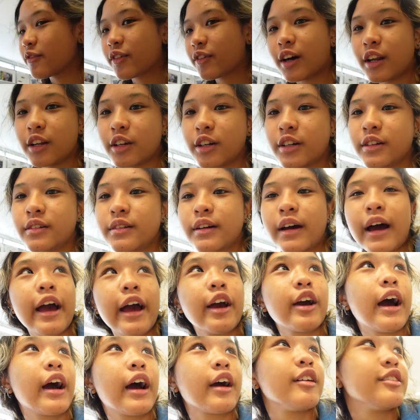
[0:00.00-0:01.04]
of color. I
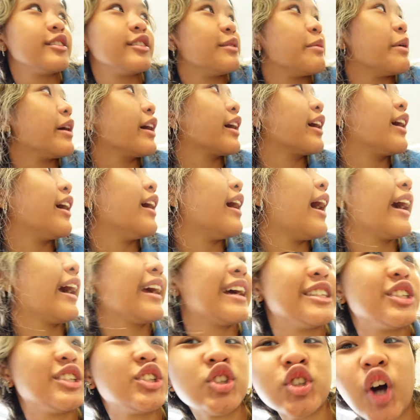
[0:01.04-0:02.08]
can't go to America. I
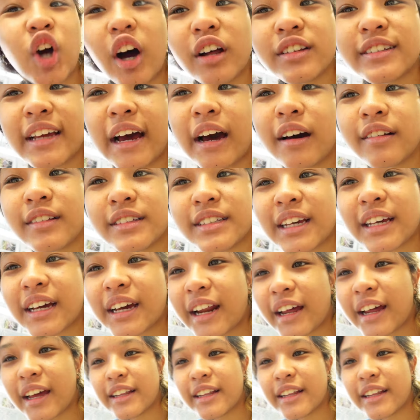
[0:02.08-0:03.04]
get shot down the second I